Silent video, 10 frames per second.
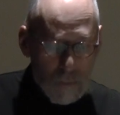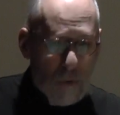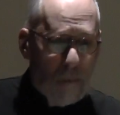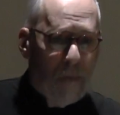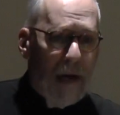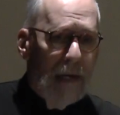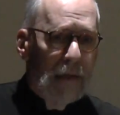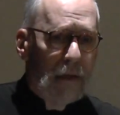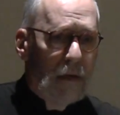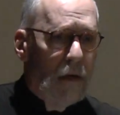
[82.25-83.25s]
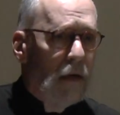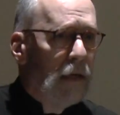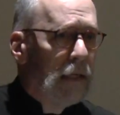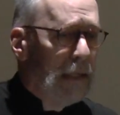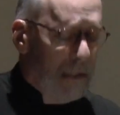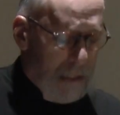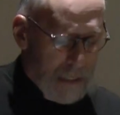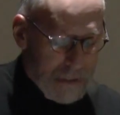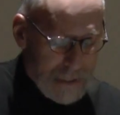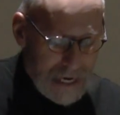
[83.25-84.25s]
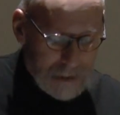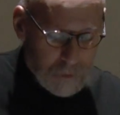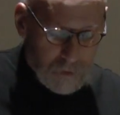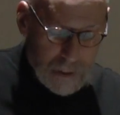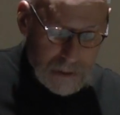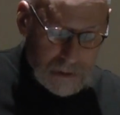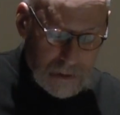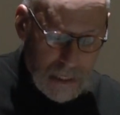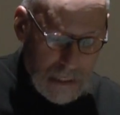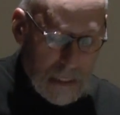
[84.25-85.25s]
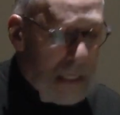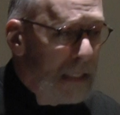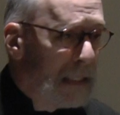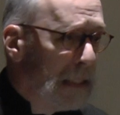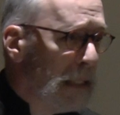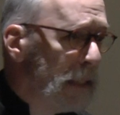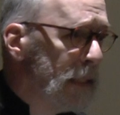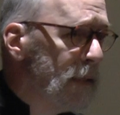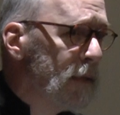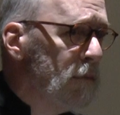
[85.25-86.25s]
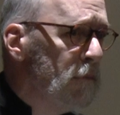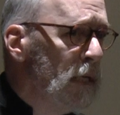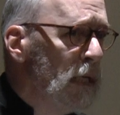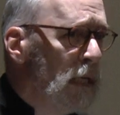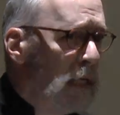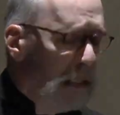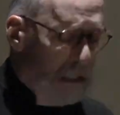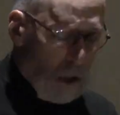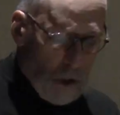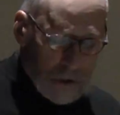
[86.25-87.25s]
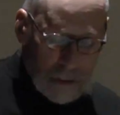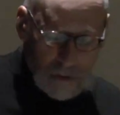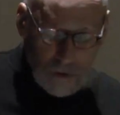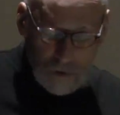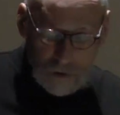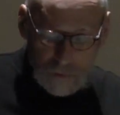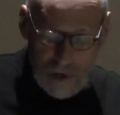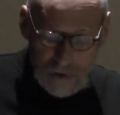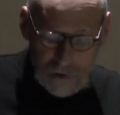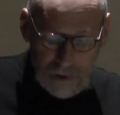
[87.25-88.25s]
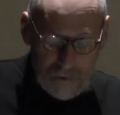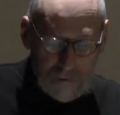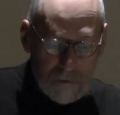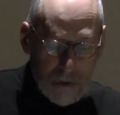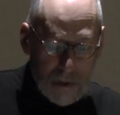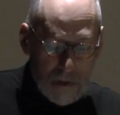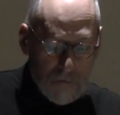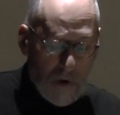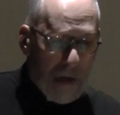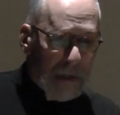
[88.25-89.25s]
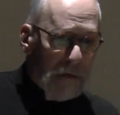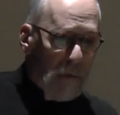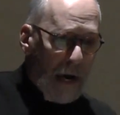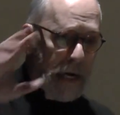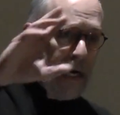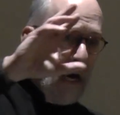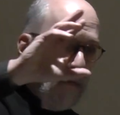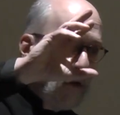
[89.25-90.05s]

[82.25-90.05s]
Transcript: Poor Pilate, caught in exasperation and cynicism, taunting those around him, finally writing on